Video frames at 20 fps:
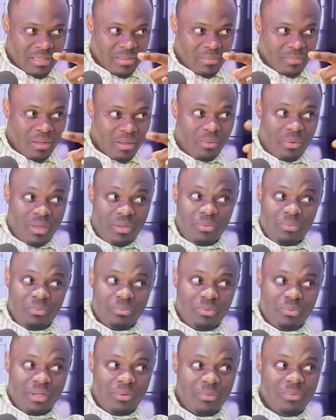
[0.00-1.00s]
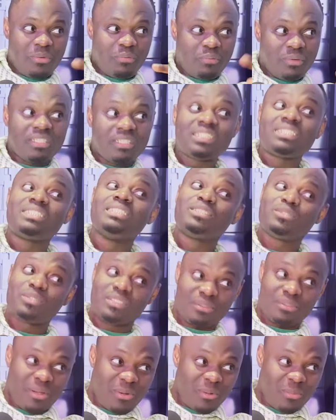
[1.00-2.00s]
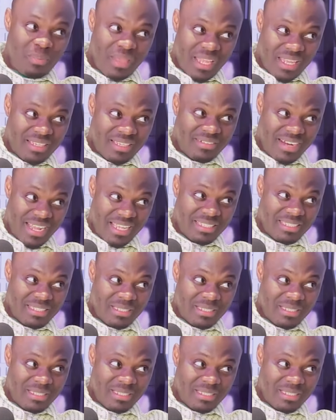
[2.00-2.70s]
But when we finished it, she was the one who paid, right?